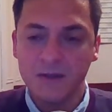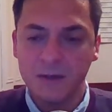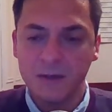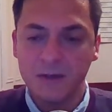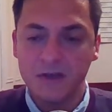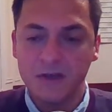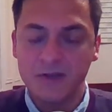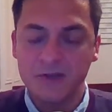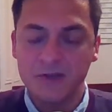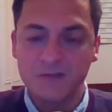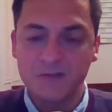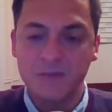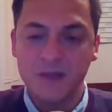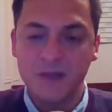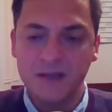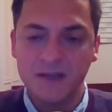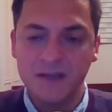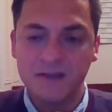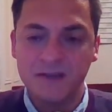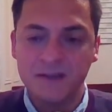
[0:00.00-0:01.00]
could
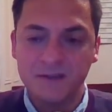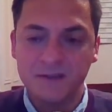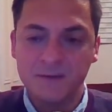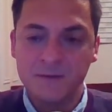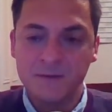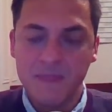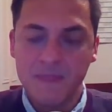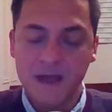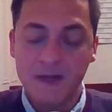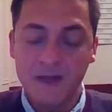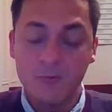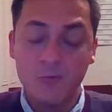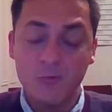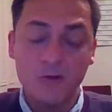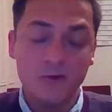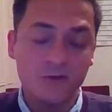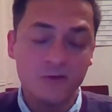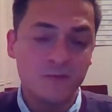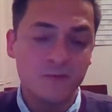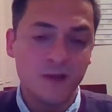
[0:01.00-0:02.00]
spend and
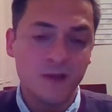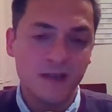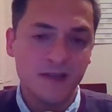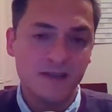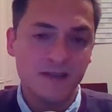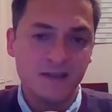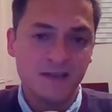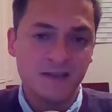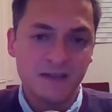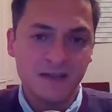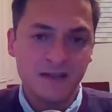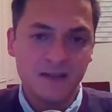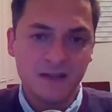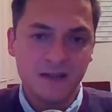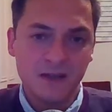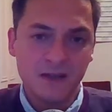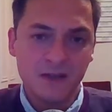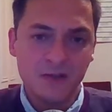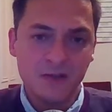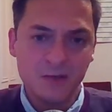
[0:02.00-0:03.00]
will spend
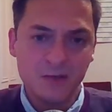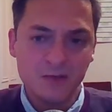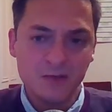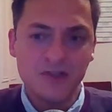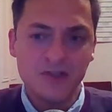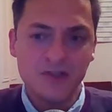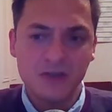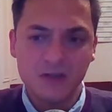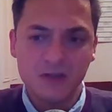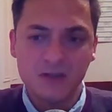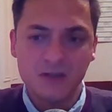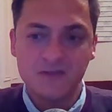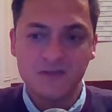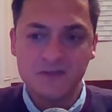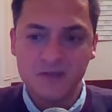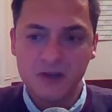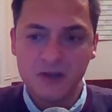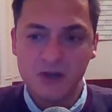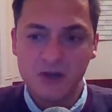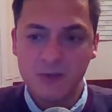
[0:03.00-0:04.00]
a good chunk of
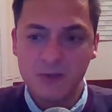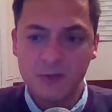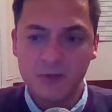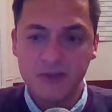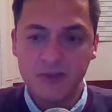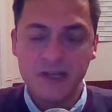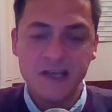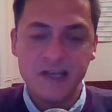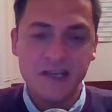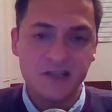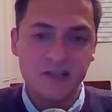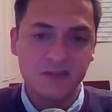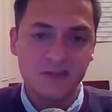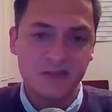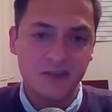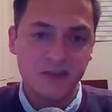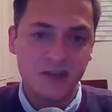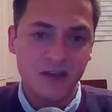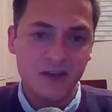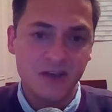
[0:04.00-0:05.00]
time on each of
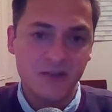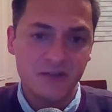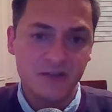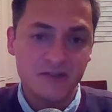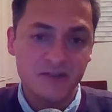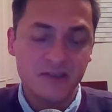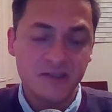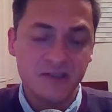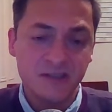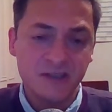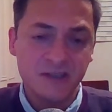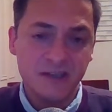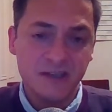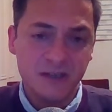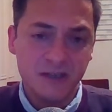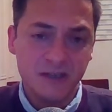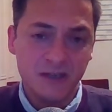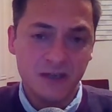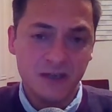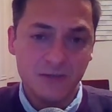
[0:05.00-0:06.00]
the others
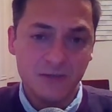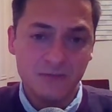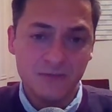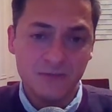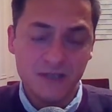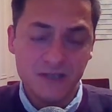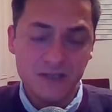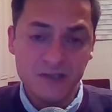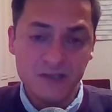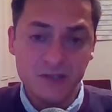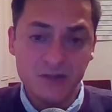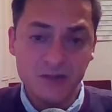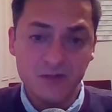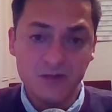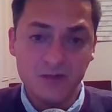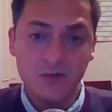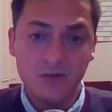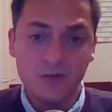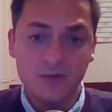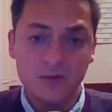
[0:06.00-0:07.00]
in due
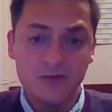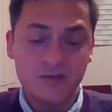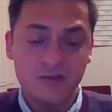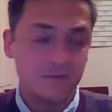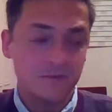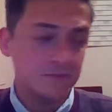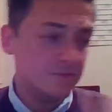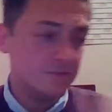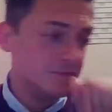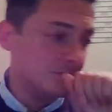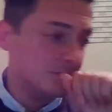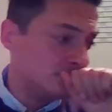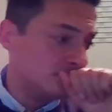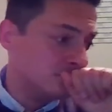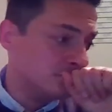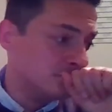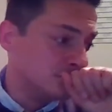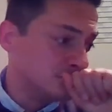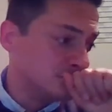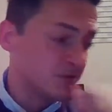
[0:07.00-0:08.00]
course.
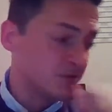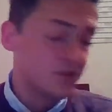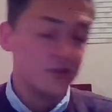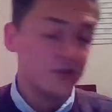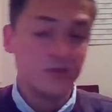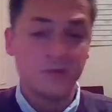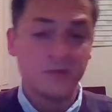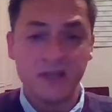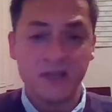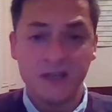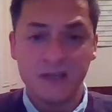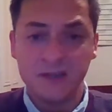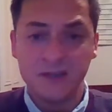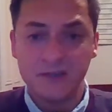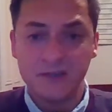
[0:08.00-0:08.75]
Excuse me. And